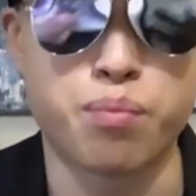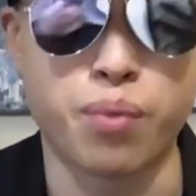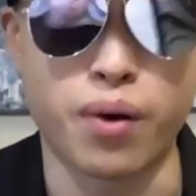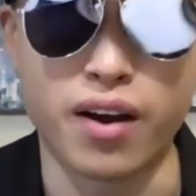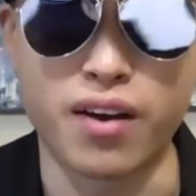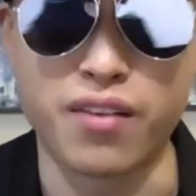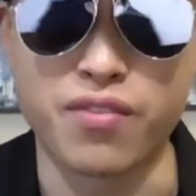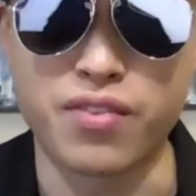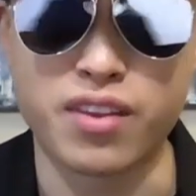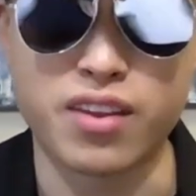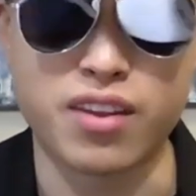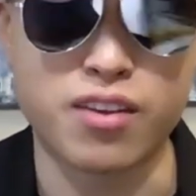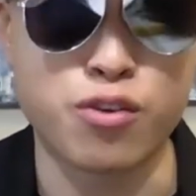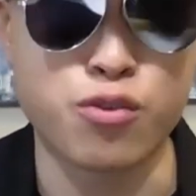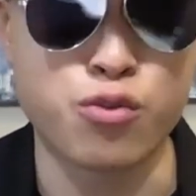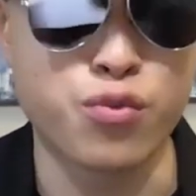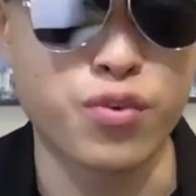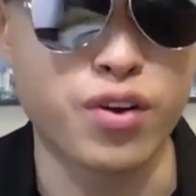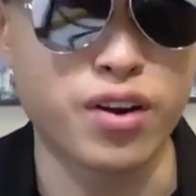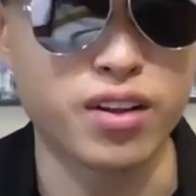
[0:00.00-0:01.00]
but
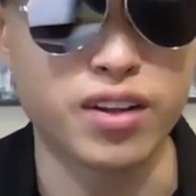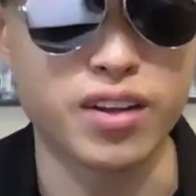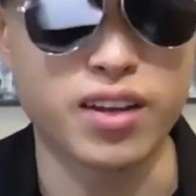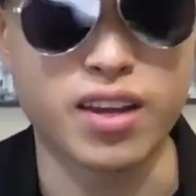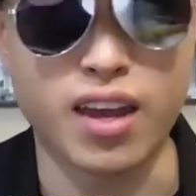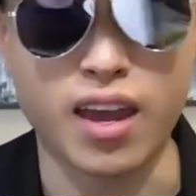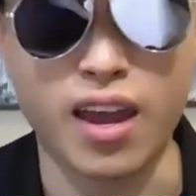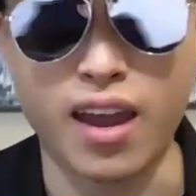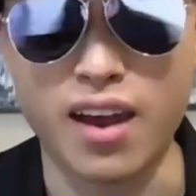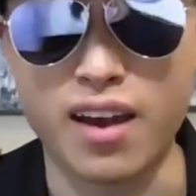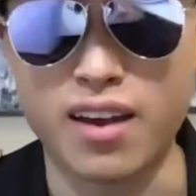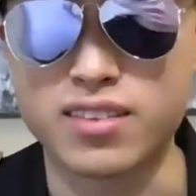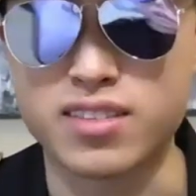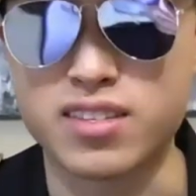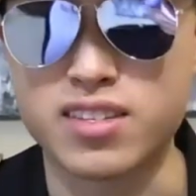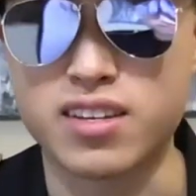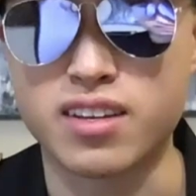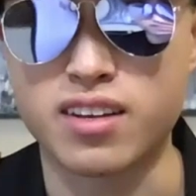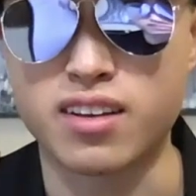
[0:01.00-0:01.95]
you really can't